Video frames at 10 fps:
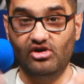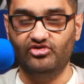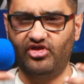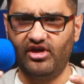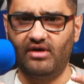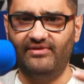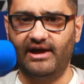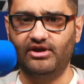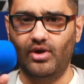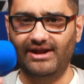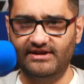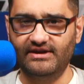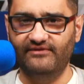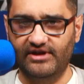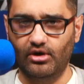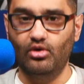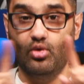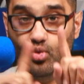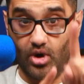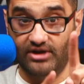So think of it like you're editing a video
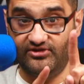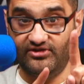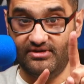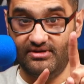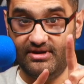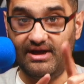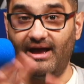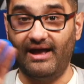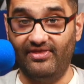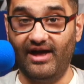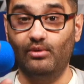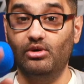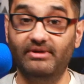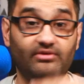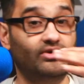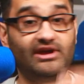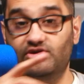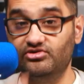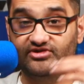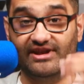once, and that will be
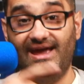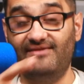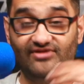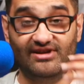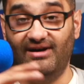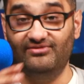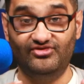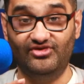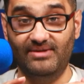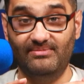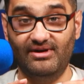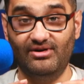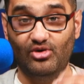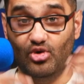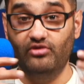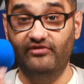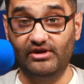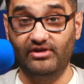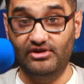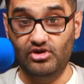reused in every live stream or
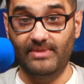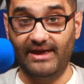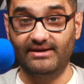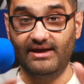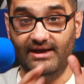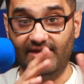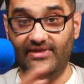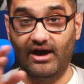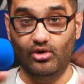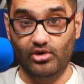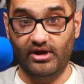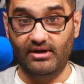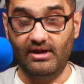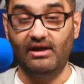video that you make in that order.